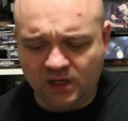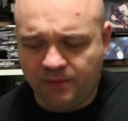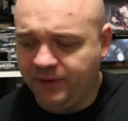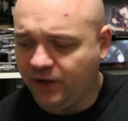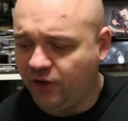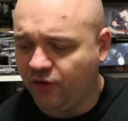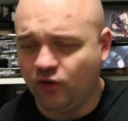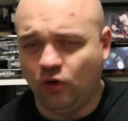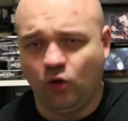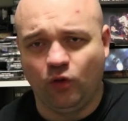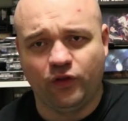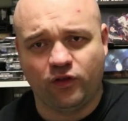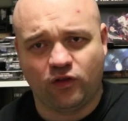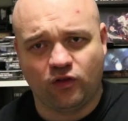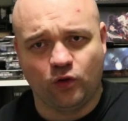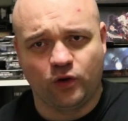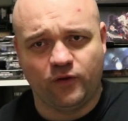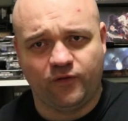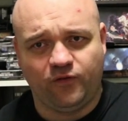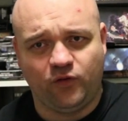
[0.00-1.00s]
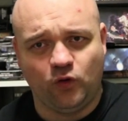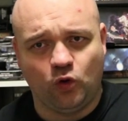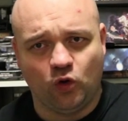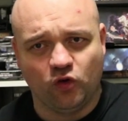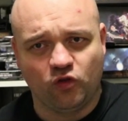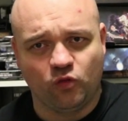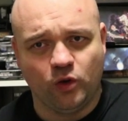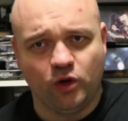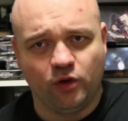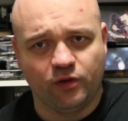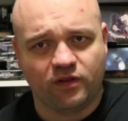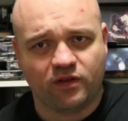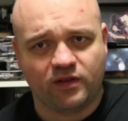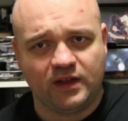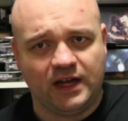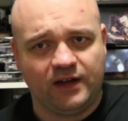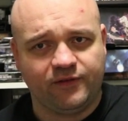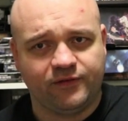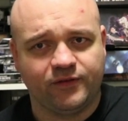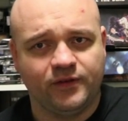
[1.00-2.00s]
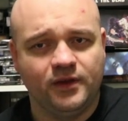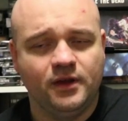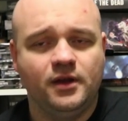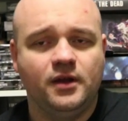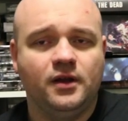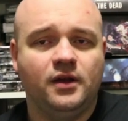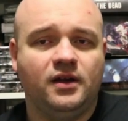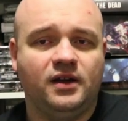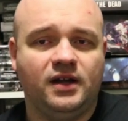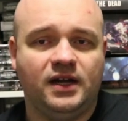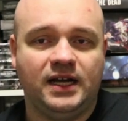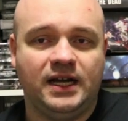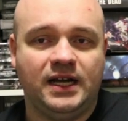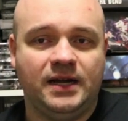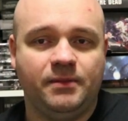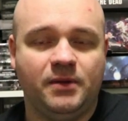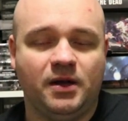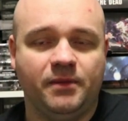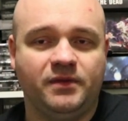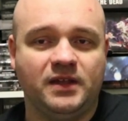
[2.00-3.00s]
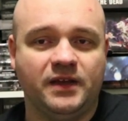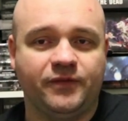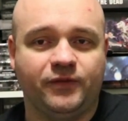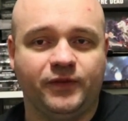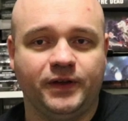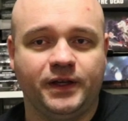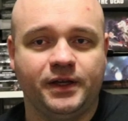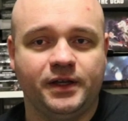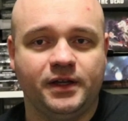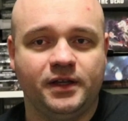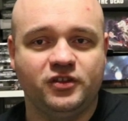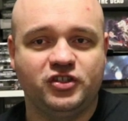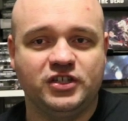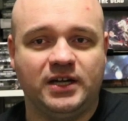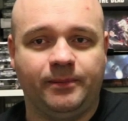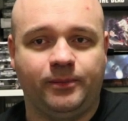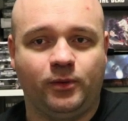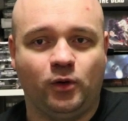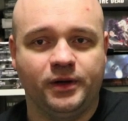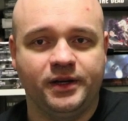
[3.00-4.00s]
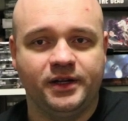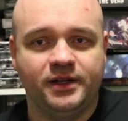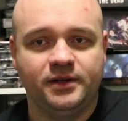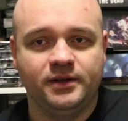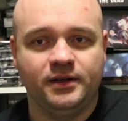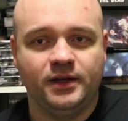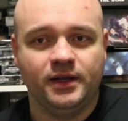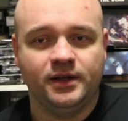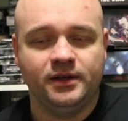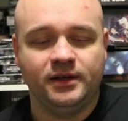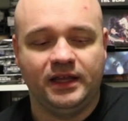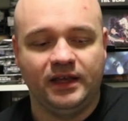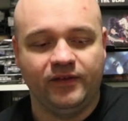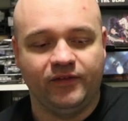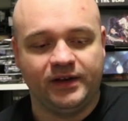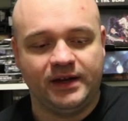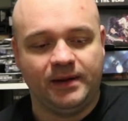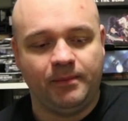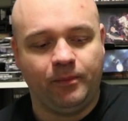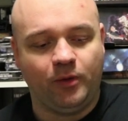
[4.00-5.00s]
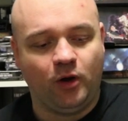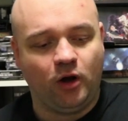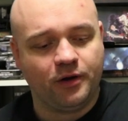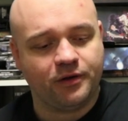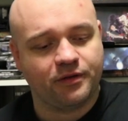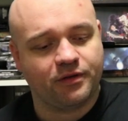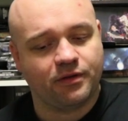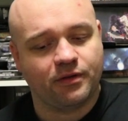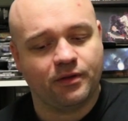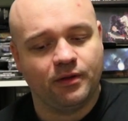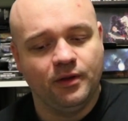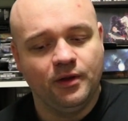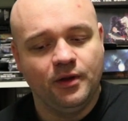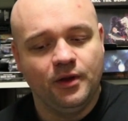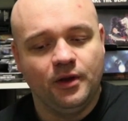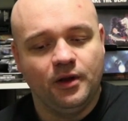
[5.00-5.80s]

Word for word: because all the sort of Forge World stuff, um, I'm definitely going to jump on and, and give an unbox.